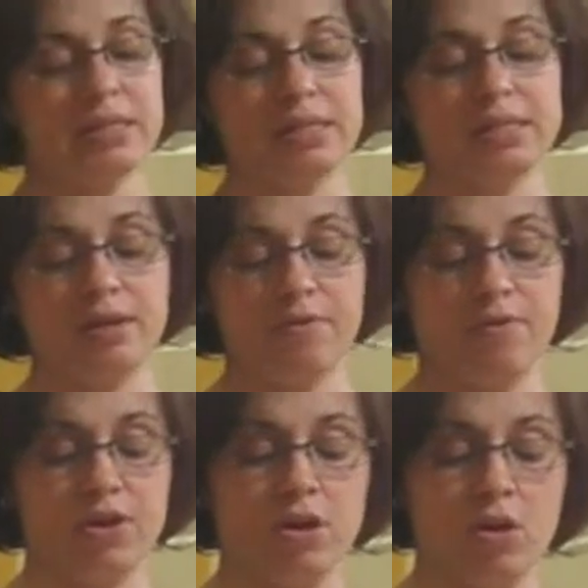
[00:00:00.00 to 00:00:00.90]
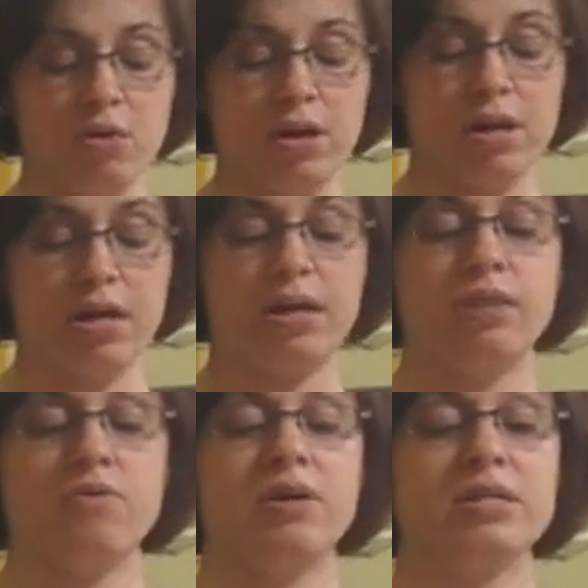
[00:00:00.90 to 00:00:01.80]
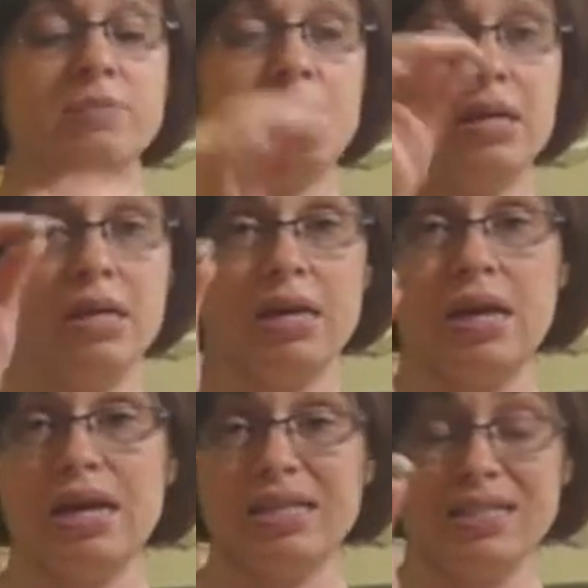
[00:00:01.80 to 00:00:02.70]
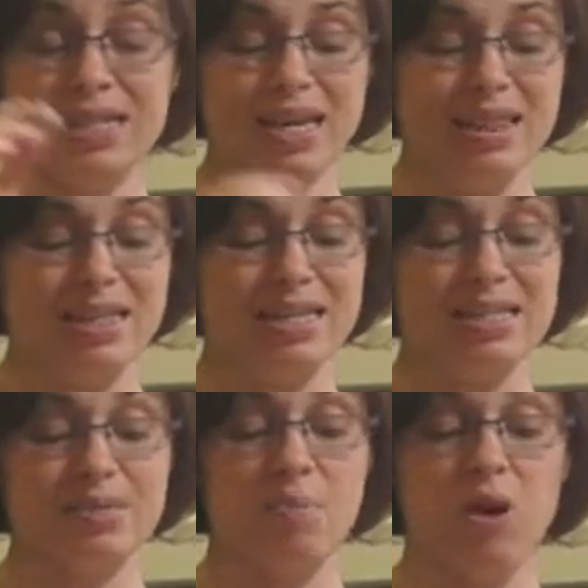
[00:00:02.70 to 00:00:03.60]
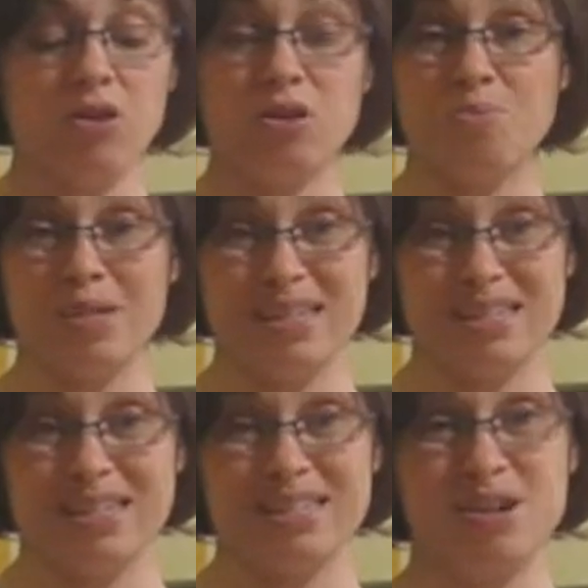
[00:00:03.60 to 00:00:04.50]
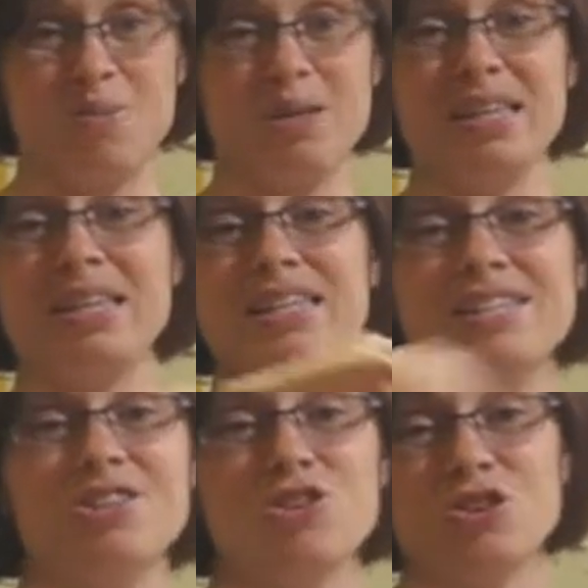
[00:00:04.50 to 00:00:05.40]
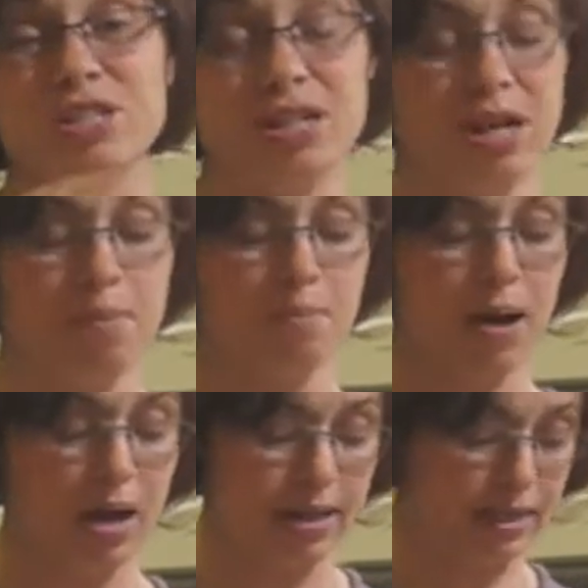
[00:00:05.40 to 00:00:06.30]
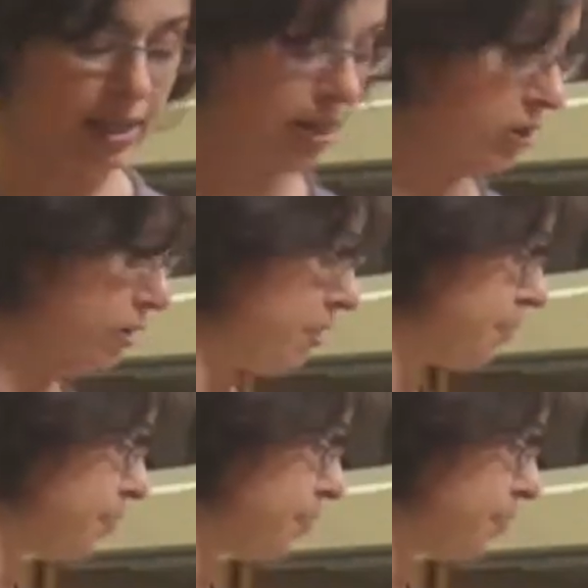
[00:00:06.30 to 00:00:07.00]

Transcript: in some of the coconut in the recipe to get these small little pieces that'll be easier to combine later.